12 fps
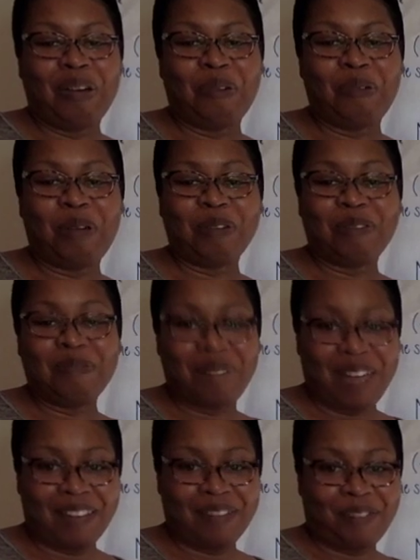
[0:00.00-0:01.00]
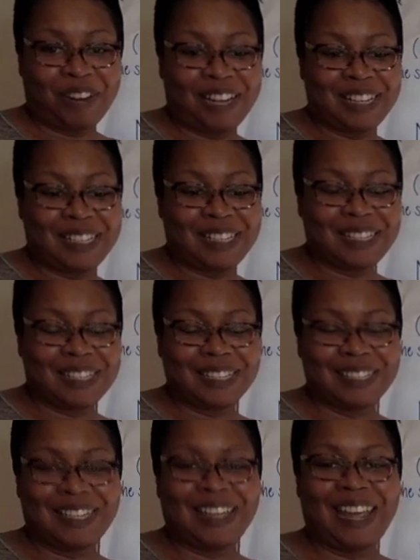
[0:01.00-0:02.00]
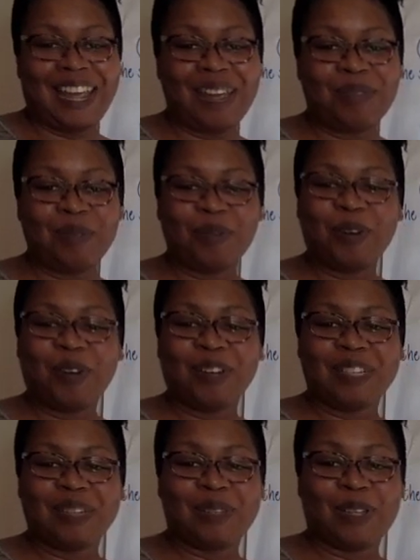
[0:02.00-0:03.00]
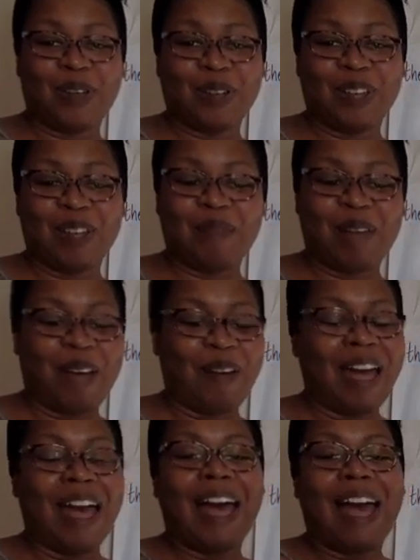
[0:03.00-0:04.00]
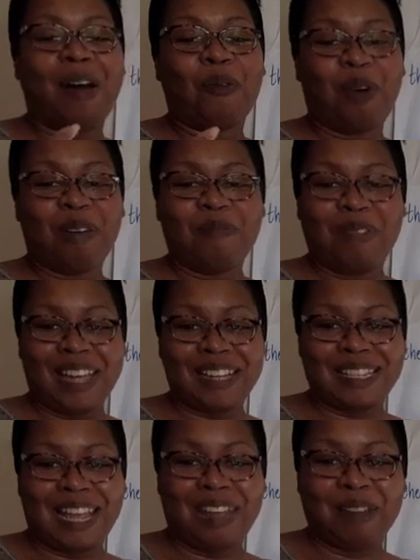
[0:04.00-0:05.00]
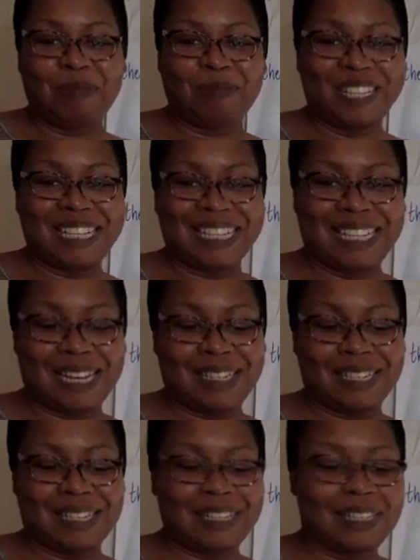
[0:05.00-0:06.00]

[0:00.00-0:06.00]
Welcome back, friends. Today we were going to be talking about what makes a complete sentence.